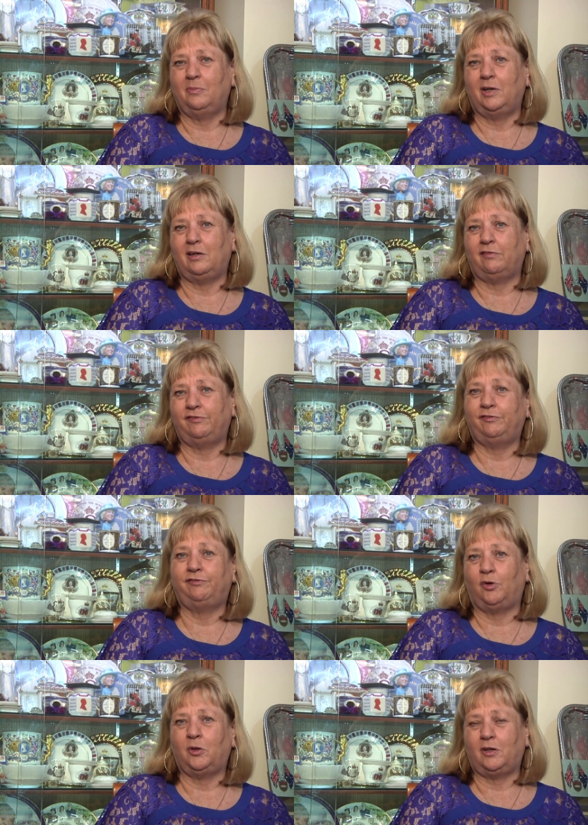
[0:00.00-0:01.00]
when I've
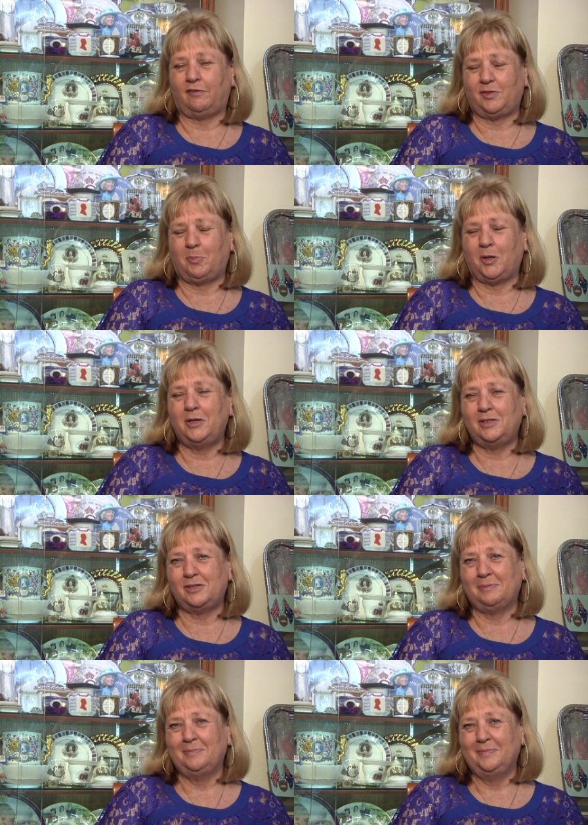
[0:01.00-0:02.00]
fallen off the perch.